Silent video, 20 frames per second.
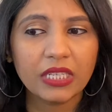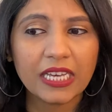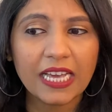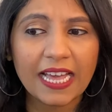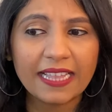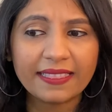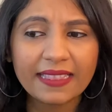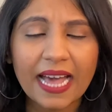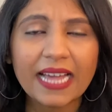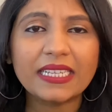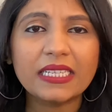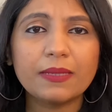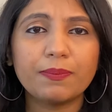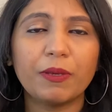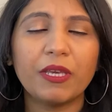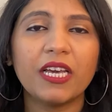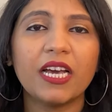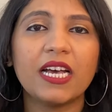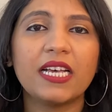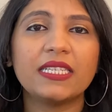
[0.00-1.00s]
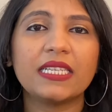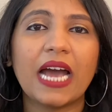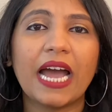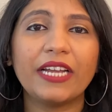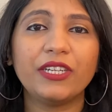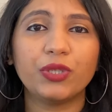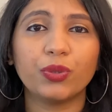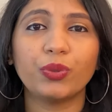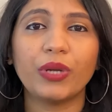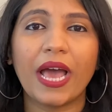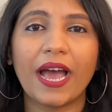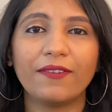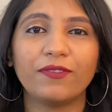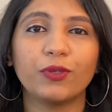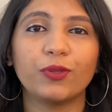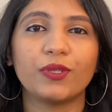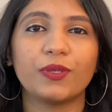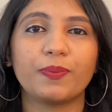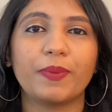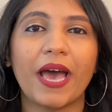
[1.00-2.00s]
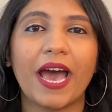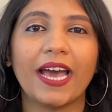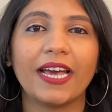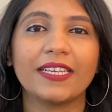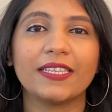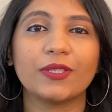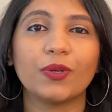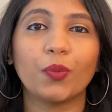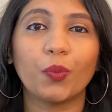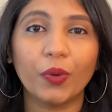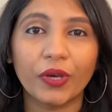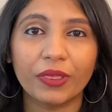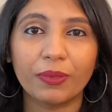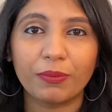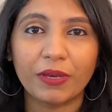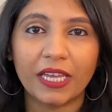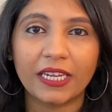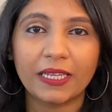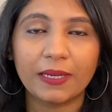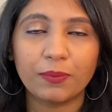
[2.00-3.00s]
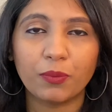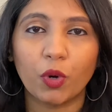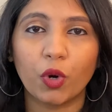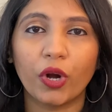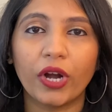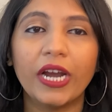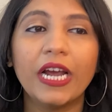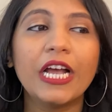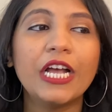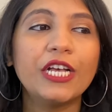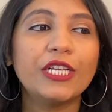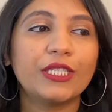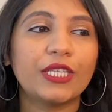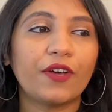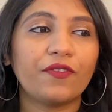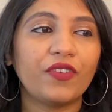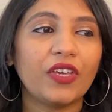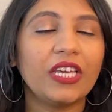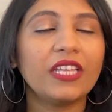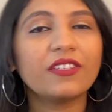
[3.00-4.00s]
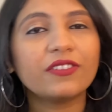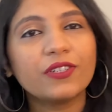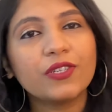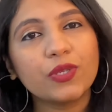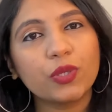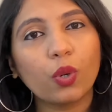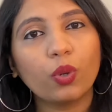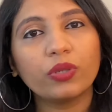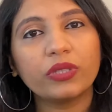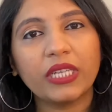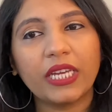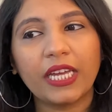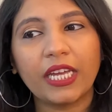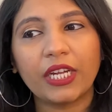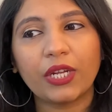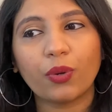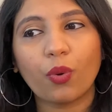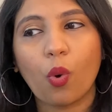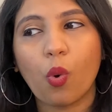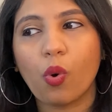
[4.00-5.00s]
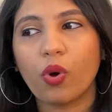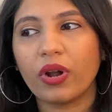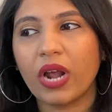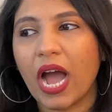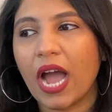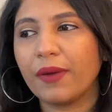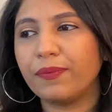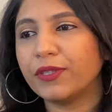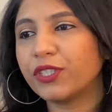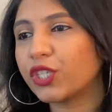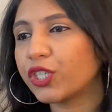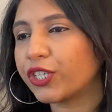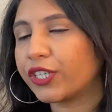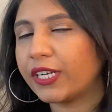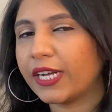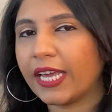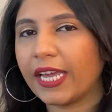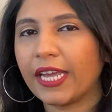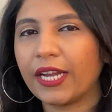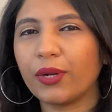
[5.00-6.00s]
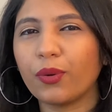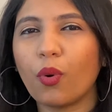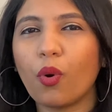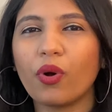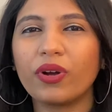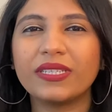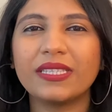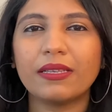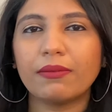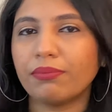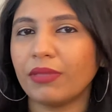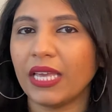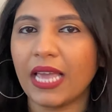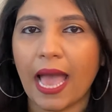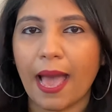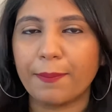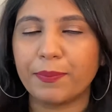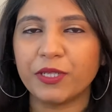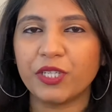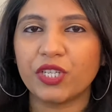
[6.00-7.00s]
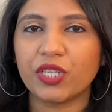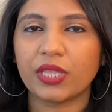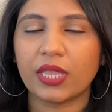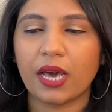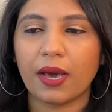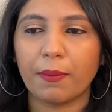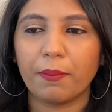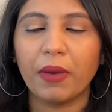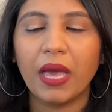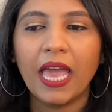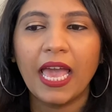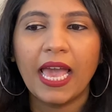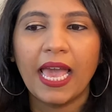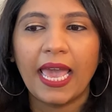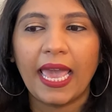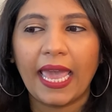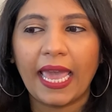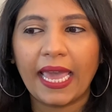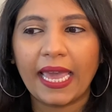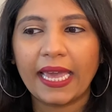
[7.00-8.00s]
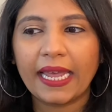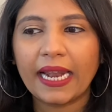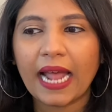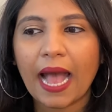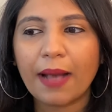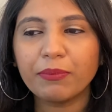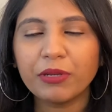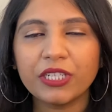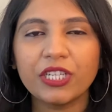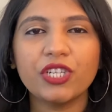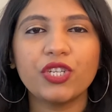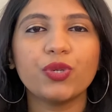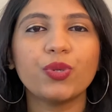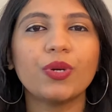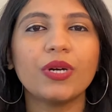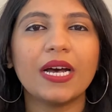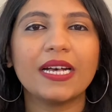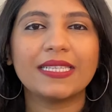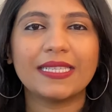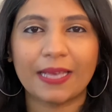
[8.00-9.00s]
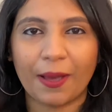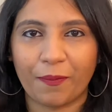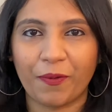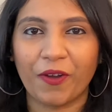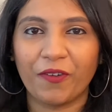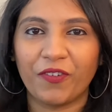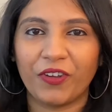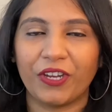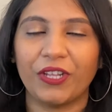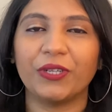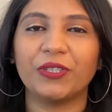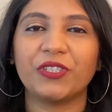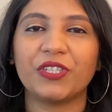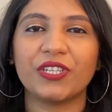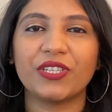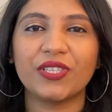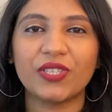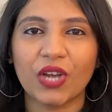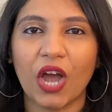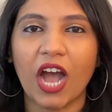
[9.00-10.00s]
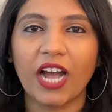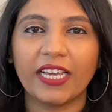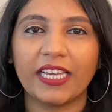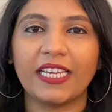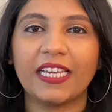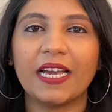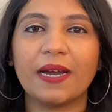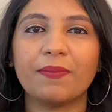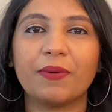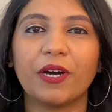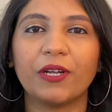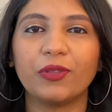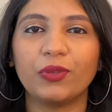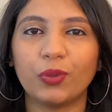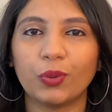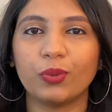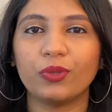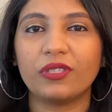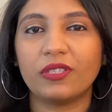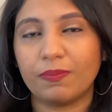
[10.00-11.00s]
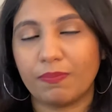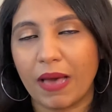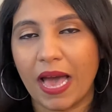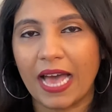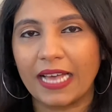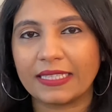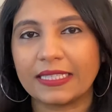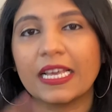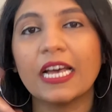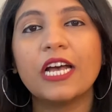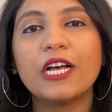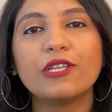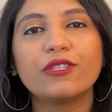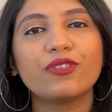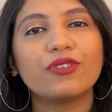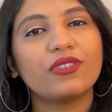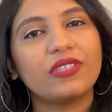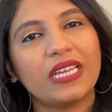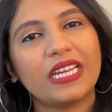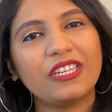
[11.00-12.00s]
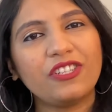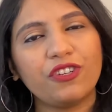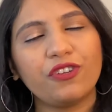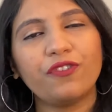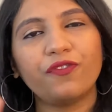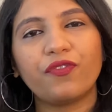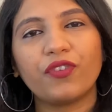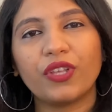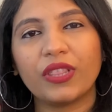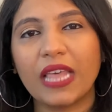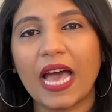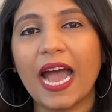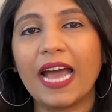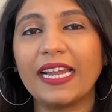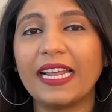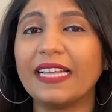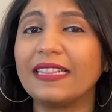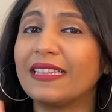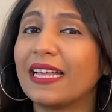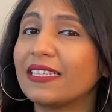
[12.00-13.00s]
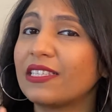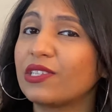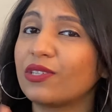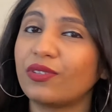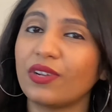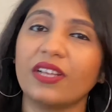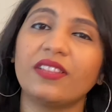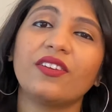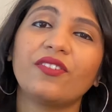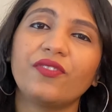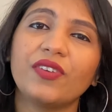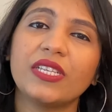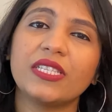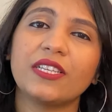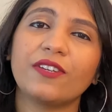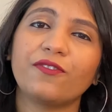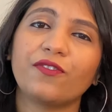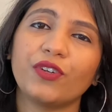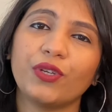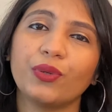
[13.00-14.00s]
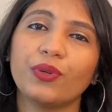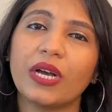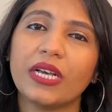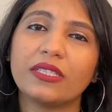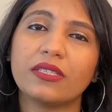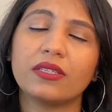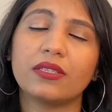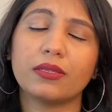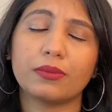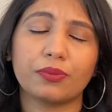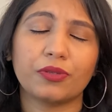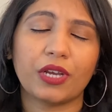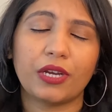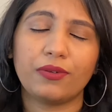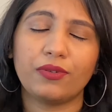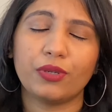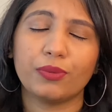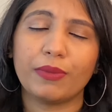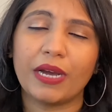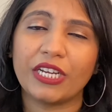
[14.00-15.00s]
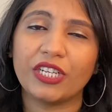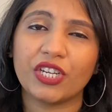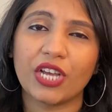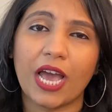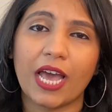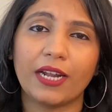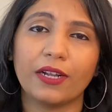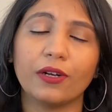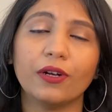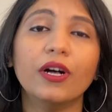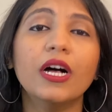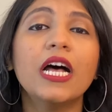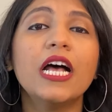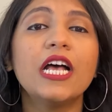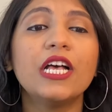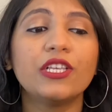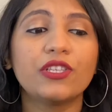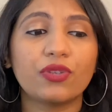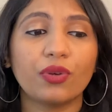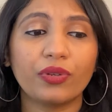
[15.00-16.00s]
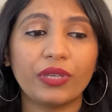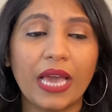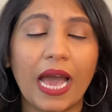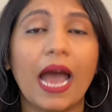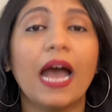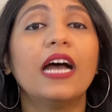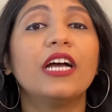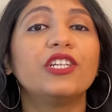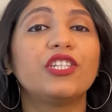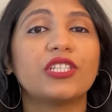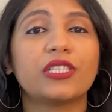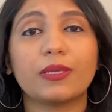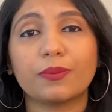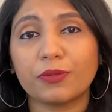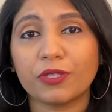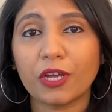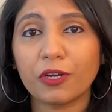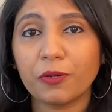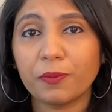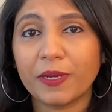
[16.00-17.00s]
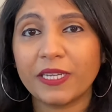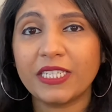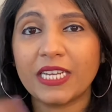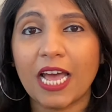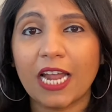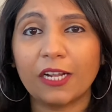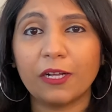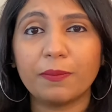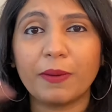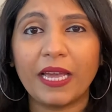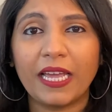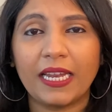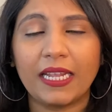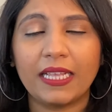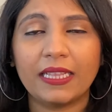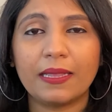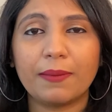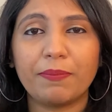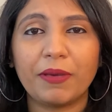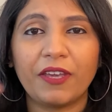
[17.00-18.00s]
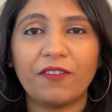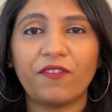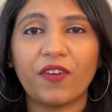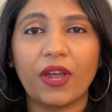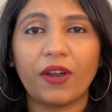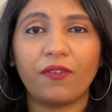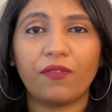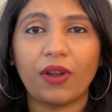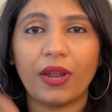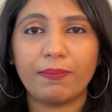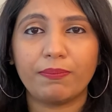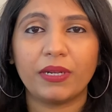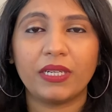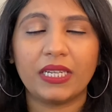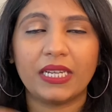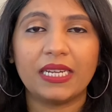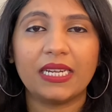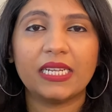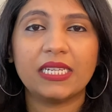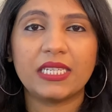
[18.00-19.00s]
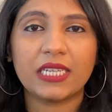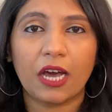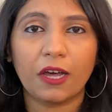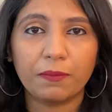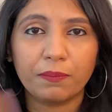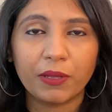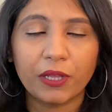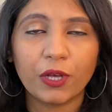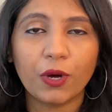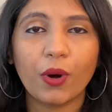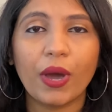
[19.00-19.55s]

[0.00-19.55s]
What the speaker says: And that is because I don't have those bags with me anymore. So I've either sold it or I returned it or something happened to them. And I'm gonna do a separate video just talking about those bags. So stay tuned for that. And that's another reason for you guys to subscribe to my channel. So yeah, just subscribe to my channel by hitting the big fat red button down below.